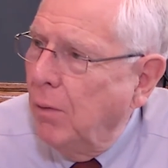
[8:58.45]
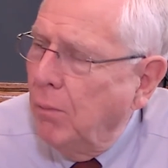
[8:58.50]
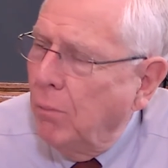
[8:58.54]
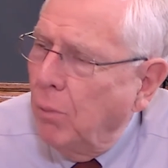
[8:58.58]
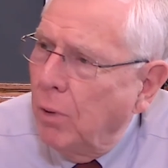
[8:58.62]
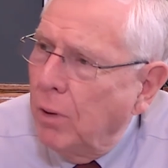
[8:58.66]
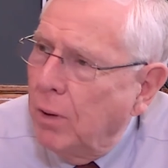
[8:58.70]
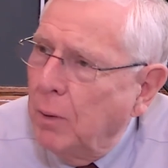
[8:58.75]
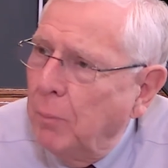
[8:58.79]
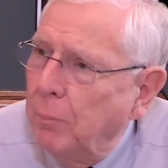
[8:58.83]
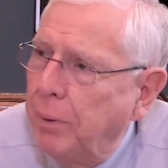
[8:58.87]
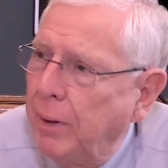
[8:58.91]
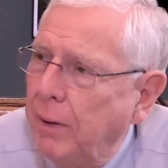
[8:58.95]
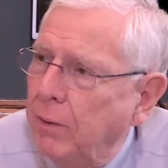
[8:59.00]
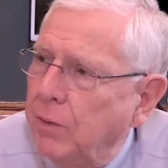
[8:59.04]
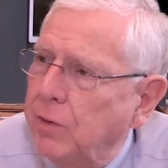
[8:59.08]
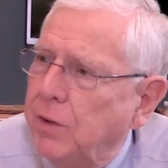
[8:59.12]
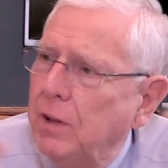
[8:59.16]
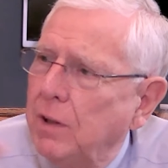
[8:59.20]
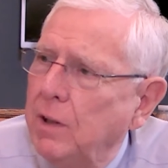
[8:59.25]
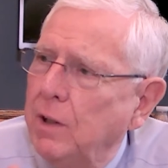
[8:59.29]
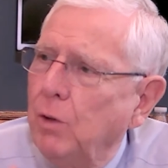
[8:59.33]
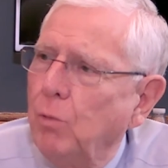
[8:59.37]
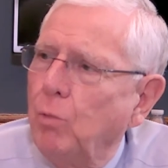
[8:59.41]
Well,
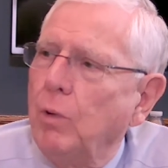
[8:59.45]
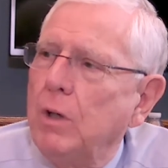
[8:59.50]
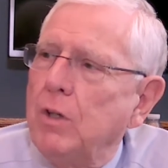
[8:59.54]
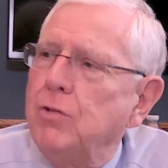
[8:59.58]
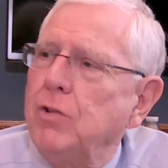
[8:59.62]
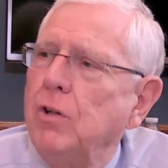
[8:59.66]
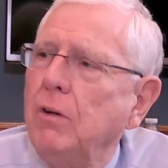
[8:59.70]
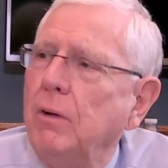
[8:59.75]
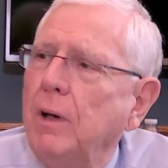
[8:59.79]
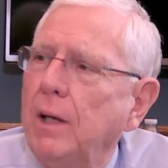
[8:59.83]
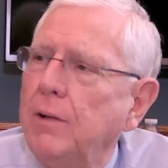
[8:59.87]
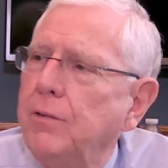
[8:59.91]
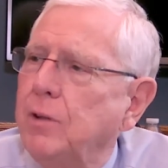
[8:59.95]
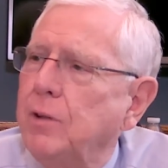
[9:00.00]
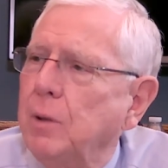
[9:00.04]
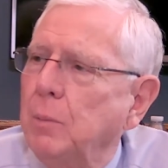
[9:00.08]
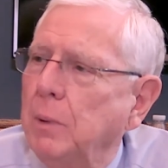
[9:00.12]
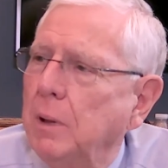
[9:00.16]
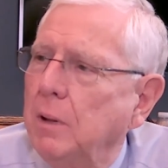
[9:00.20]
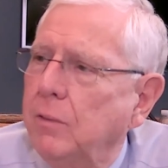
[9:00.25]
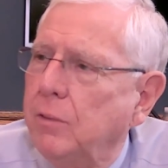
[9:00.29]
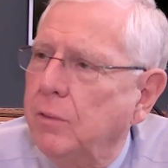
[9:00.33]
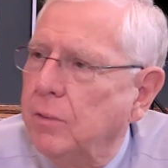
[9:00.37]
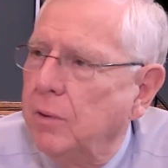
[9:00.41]
compared to the original
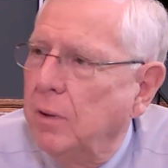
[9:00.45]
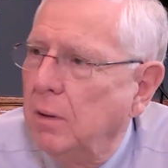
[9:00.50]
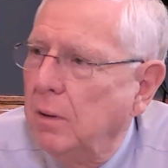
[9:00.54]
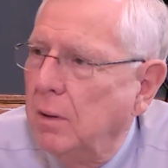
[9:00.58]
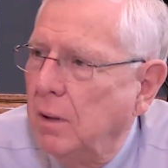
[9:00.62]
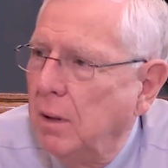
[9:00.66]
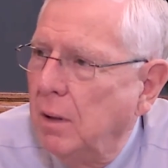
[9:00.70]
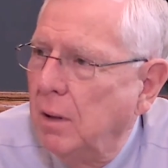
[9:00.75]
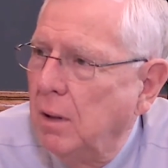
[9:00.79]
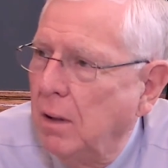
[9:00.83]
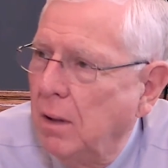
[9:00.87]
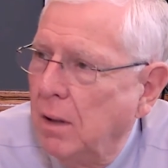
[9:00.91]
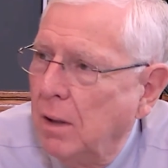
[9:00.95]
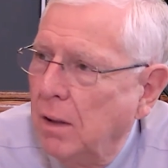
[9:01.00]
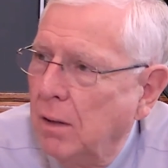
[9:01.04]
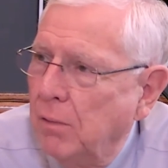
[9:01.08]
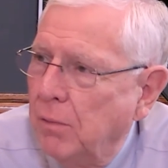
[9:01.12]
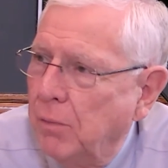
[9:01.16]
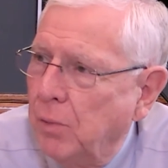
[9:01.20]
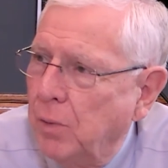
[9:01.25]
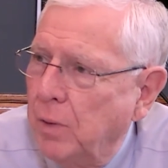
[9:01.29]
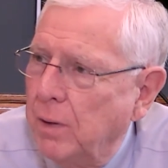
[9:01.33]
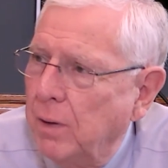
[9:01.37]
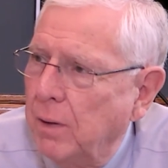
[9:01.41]
estimates
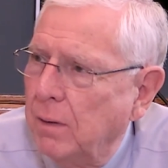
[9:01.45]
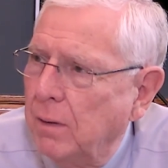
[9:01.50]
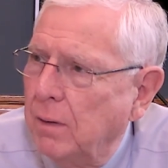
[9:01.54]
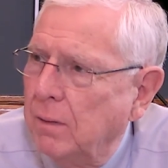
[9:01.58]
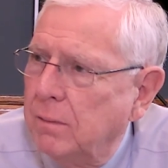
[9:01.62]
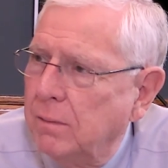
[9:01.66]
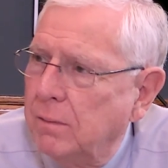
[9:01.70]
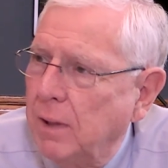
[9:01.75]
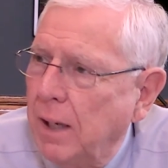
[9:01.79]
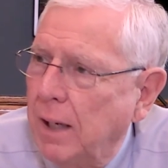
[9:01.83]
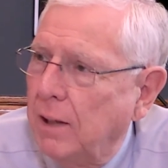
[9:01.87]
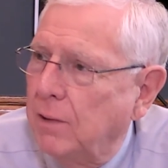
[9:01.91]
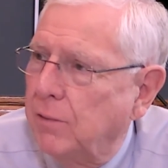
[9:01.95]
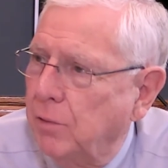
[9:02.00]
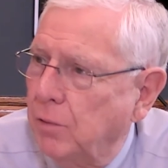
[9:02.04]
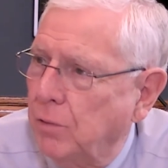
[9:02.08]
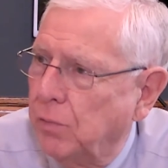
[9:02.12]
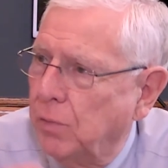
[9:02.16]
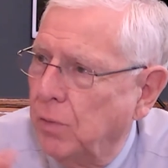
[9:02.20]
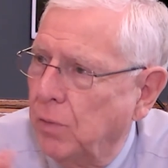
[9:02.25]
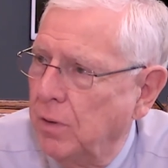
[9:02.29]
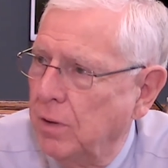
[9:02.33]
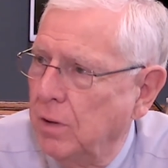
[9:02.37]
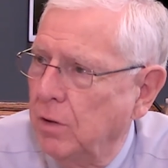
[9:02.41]
for the
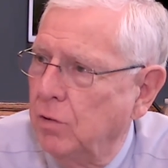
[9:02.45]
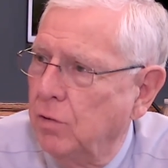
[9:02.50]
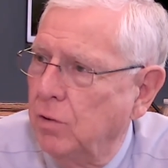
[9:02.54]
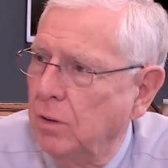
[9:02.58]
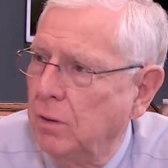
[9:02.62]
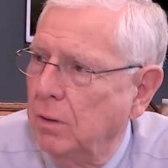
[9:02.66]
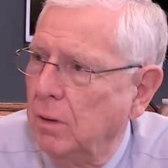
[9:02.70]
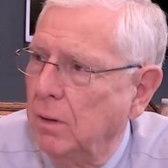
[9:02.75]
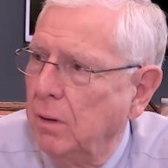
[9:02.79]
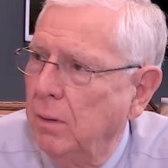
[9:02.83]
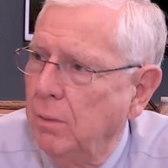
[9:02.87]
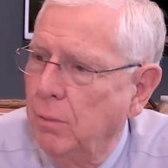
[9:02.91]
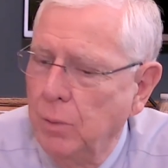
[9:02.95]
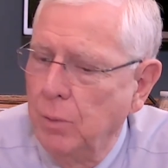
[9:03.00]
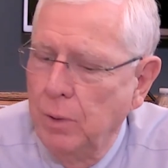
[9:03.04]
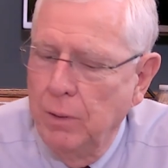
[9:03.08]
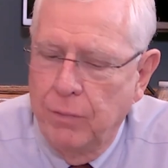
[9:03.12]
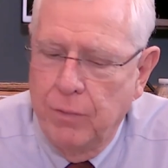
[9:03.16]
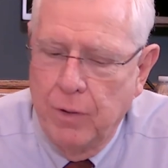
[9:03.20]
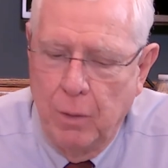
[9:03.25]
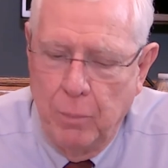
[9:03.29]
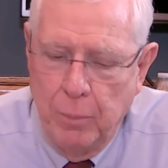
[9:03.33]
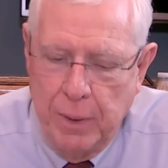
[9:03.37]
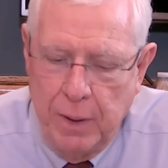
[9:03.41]
taxes for this year,
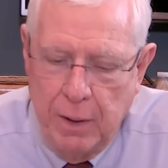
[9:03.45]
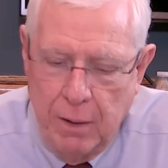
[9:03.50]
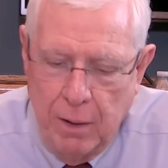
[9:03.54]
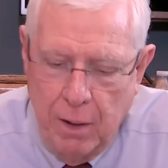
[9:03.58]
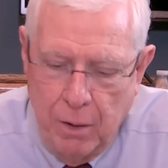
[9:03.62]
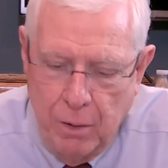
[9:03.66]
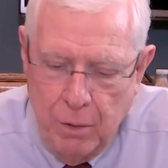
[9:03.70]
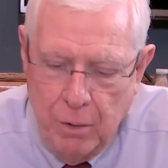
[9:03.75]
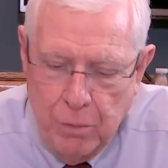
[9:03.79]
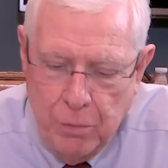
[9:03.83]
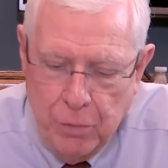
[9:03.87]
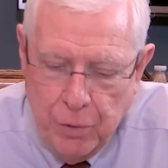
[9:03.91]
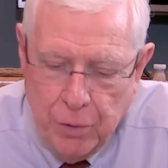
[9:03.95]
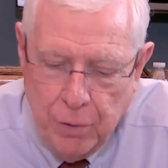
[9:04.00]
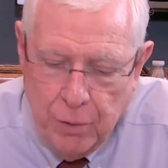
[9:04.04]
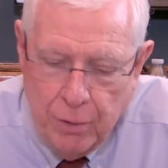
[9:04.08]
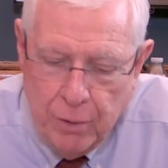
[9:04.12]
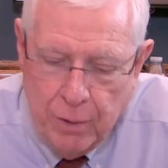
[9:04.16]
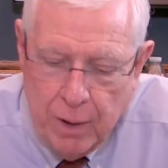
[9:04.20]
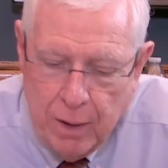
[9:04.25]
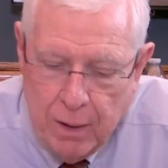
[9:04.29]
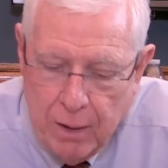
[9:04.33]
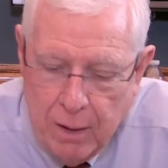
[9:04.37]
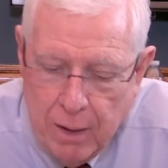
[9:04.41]
we've come in
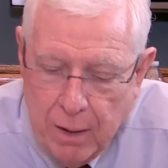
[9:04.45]
over,